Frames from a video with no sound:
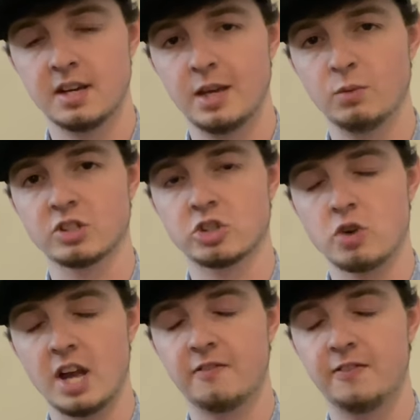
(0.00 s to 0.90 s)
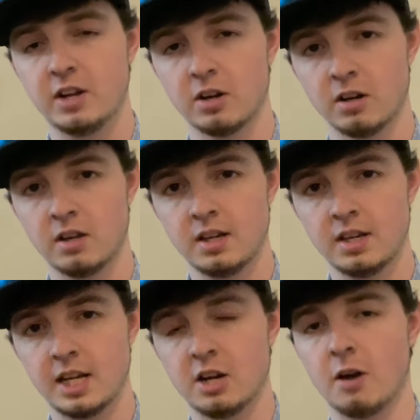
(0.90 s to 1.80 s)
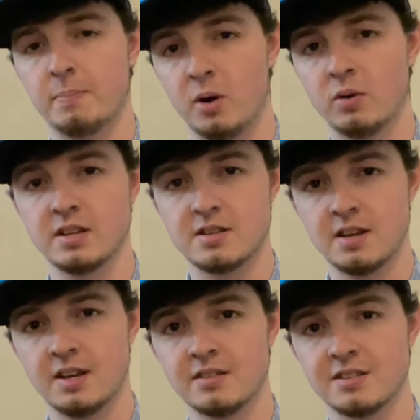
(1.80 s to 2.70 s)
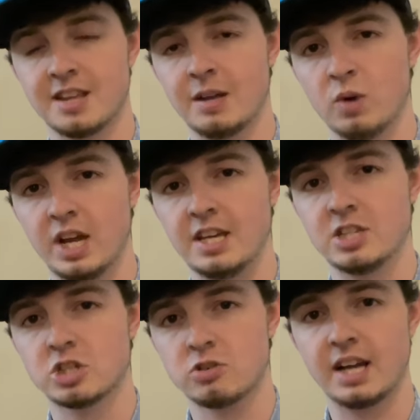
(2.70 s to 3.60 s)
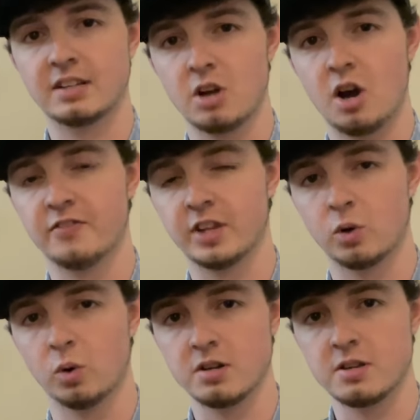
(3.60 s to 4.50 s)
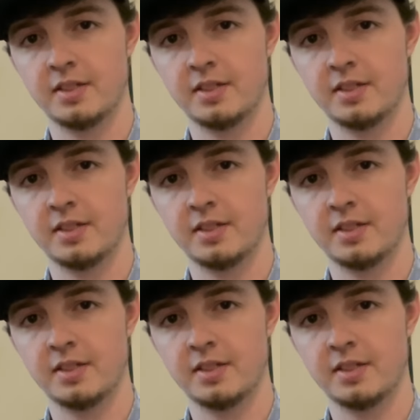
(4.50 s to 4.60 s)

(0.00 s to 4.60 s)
He will strike fear in our opponent the same way he strikes off the court.